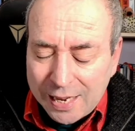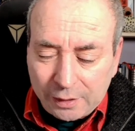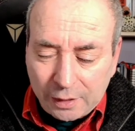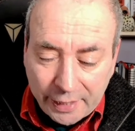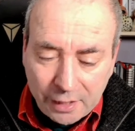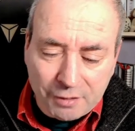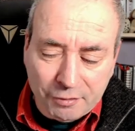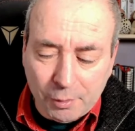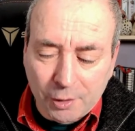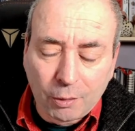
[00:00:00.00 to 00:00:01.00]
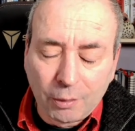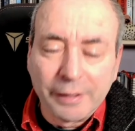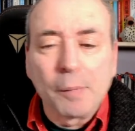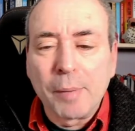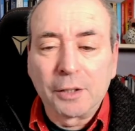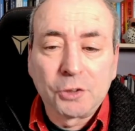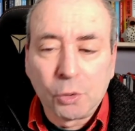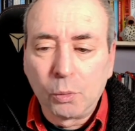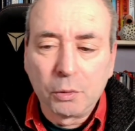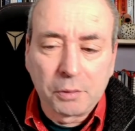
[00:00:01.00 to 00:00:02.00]
and a hint from a colleague about a
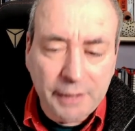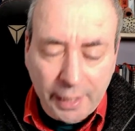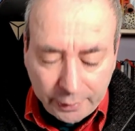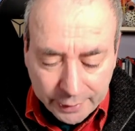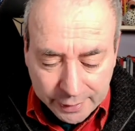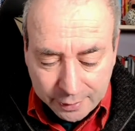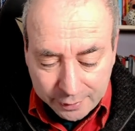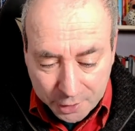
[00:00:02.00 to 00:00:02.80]
tool or a technique.